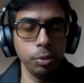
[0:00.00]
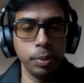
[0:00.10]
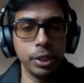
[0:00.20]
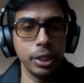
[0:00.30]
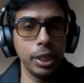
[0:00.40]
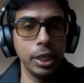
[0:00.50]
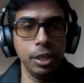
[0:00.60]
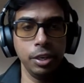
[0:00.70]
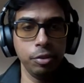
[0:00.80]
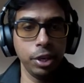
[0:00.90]
So
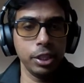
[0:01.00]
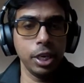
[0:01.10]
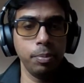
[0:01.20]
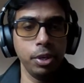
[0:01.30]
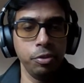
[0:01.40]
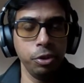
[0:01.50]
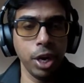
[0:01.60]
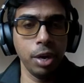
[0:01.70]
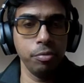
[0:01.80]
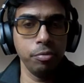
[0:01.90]
basically, for example, if you
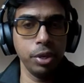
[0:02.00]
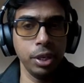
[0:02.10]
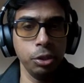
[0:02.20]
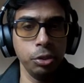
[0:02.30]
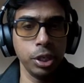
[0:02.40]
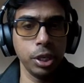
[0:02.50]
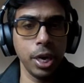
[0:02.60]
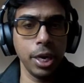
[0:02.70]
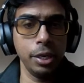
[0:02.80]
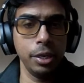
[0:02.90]
have a user
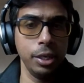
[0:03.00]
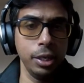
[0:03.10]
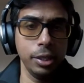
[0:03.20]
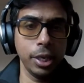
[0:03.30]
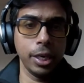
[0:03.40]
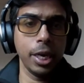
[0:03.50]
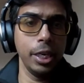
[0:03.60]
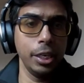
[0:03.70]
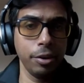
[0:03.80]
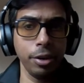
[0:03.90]
client that can
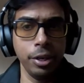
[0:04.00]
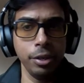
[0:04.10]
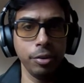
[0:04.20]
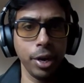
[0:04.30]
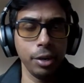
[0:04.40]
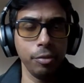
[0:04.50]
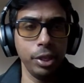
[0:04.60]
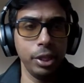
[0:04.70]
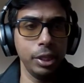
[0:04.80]
interact with,